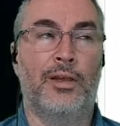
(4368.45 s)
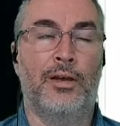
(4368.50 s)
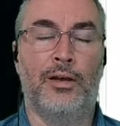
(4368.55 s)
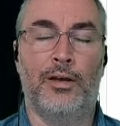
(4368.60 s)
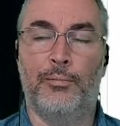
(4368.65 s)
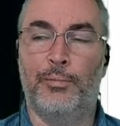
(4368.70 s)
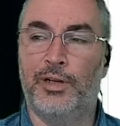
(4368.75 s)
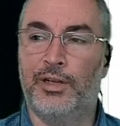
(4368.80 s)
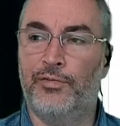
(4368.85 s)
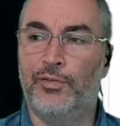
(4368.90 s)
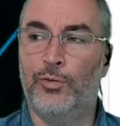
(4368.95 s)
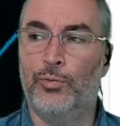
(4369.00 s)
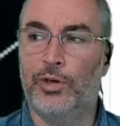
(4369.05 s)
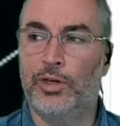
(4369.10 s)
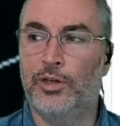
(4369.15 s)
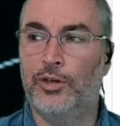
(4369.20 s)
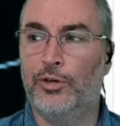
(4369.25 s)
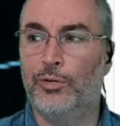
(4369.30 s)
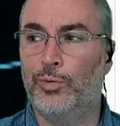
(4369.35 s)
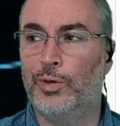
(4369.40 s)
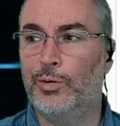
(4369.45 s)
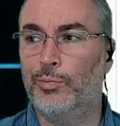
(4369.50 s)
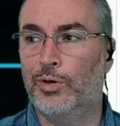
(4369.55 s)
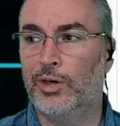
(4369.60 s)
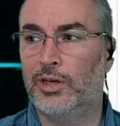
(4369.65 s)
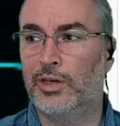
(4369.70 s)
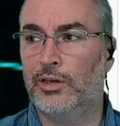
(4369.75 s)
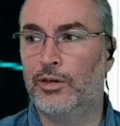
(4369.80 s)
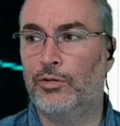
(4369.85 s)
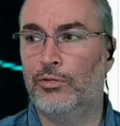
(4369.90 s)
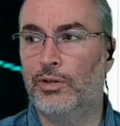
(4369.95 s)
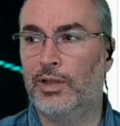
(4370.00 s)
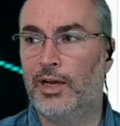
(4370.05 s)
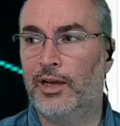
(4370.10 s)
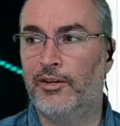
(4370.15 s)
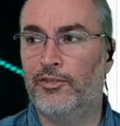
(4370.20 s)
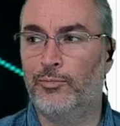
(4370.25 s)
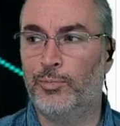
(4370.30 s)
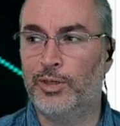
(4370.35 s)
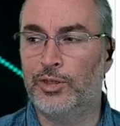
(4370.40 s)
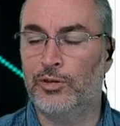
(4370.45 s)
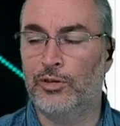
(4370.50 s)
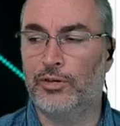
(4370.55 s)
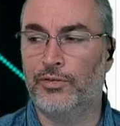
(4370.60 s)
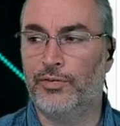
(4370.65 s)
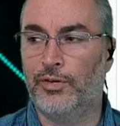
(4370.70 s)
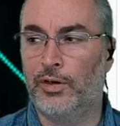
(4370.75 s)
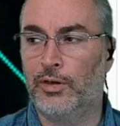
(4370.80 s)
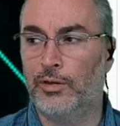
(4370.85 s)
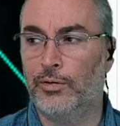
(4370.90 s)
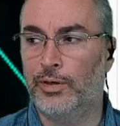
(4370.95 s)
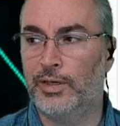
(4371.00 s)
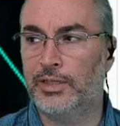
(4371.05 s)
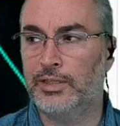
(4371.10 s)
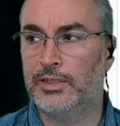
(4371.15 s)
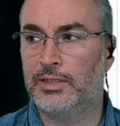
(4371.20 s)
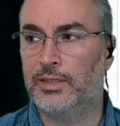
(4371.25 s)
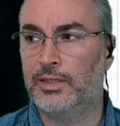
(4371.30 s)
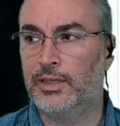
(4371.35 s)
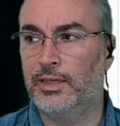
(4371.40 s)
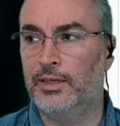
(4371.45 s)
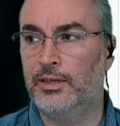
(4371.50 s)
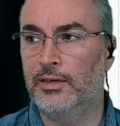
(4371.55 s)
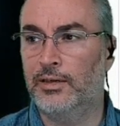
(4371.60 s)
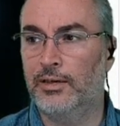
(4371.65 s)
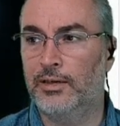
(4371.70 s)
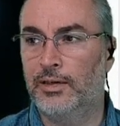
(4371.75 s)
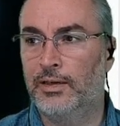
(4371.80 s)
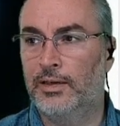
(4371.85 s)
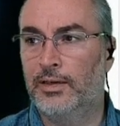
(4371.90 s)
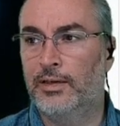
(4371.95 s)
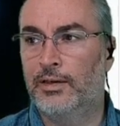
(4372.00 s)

But if you want to know when we're going to go live, be sure to follow us here